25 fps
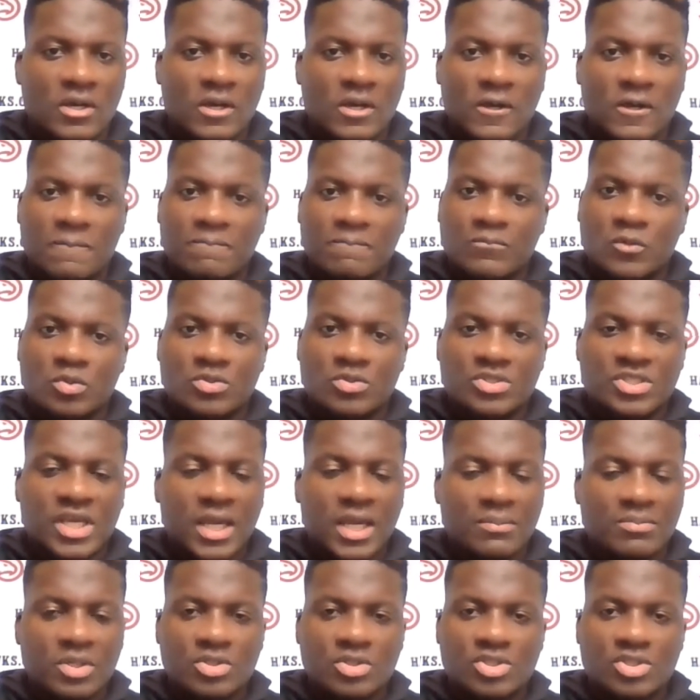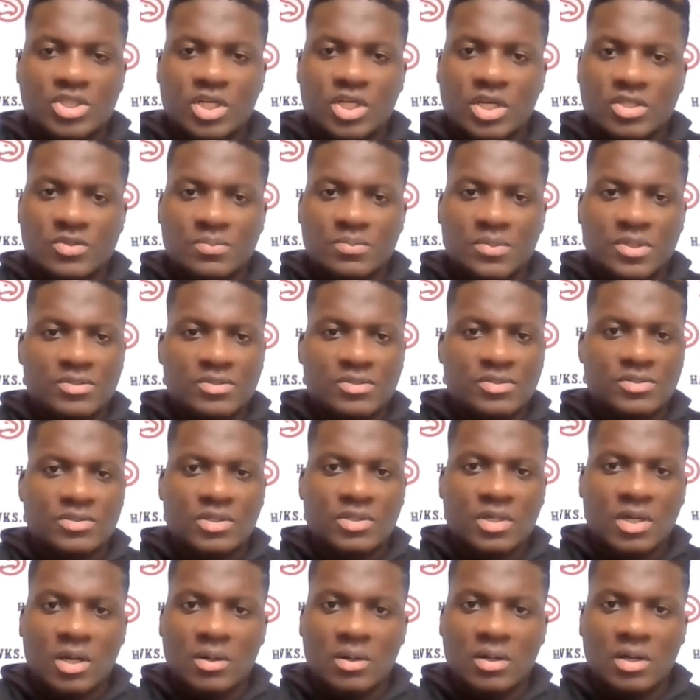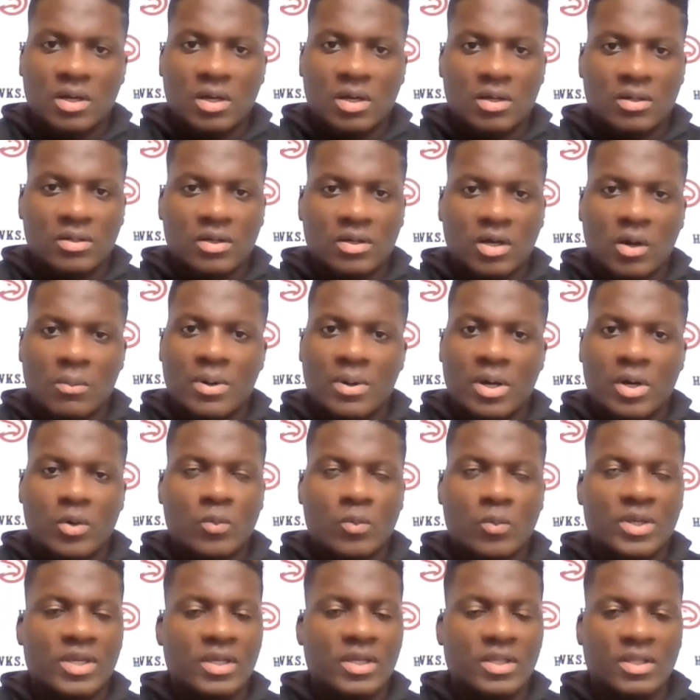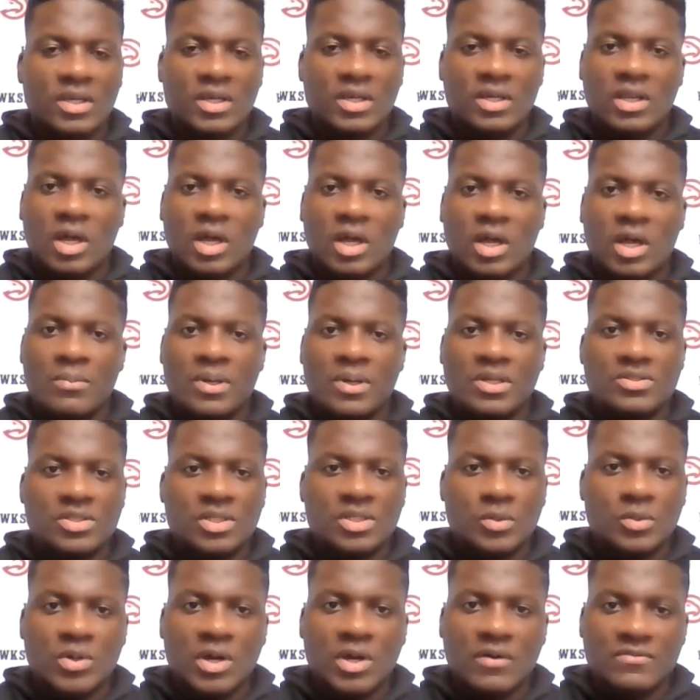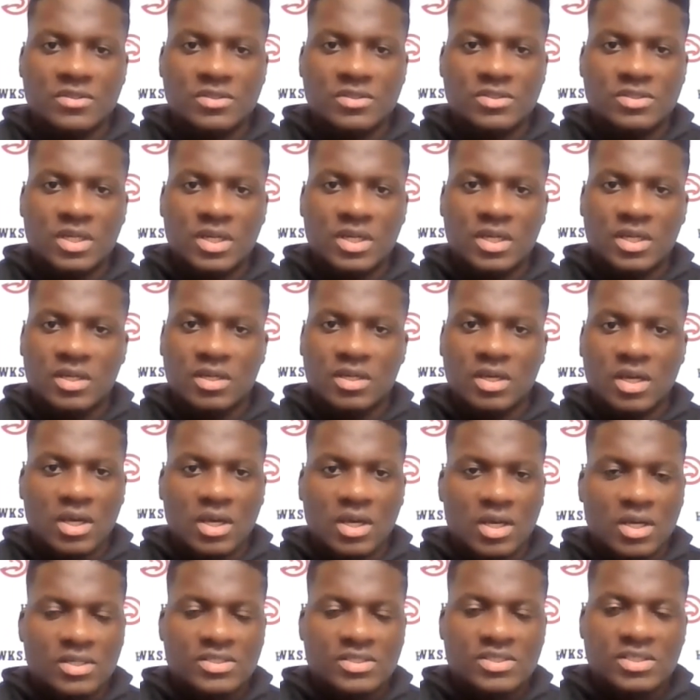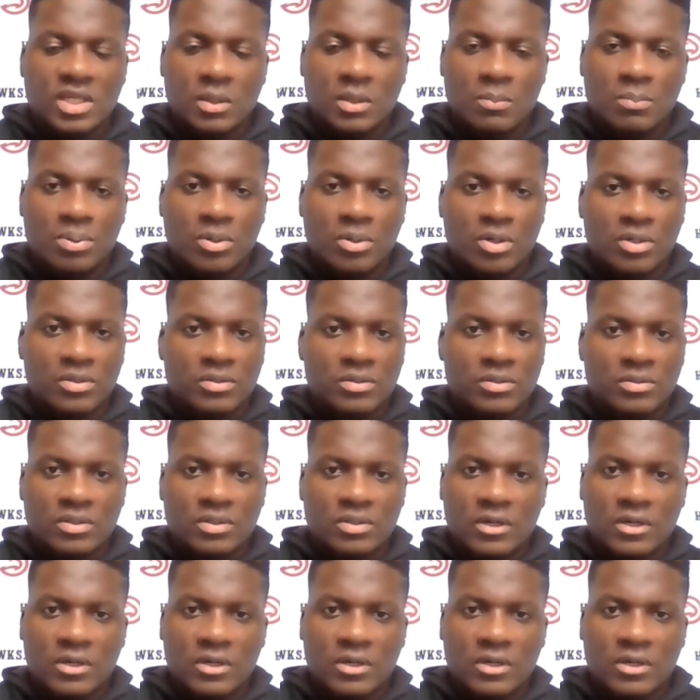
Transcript: those game, the adjustments, how better we can get, how mentally we have to stay put.